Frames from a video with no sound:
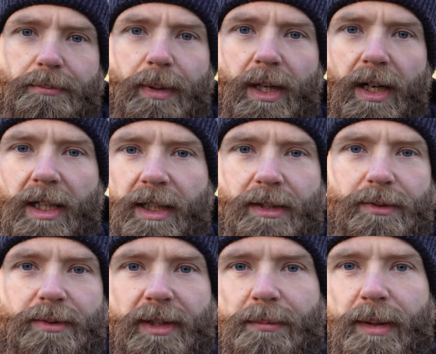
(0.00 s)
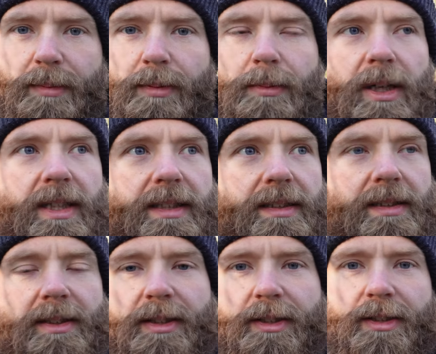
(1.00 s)
But I know some people might
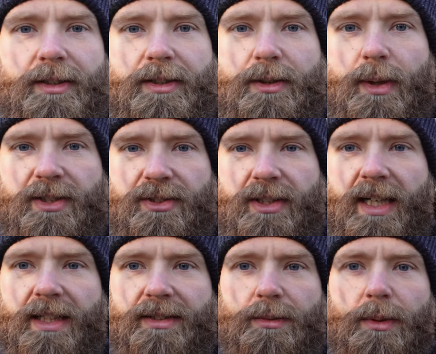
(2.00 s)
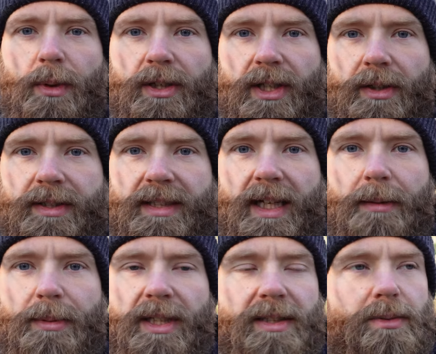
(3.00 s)
question that, so we won't go into
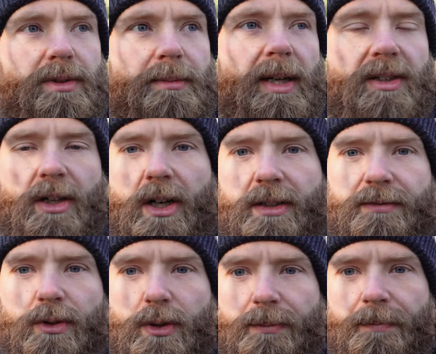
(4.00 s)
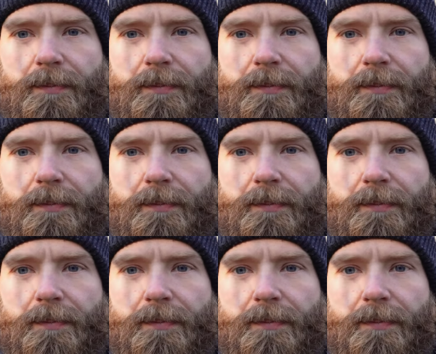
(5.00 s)
that. But this was about carnivore.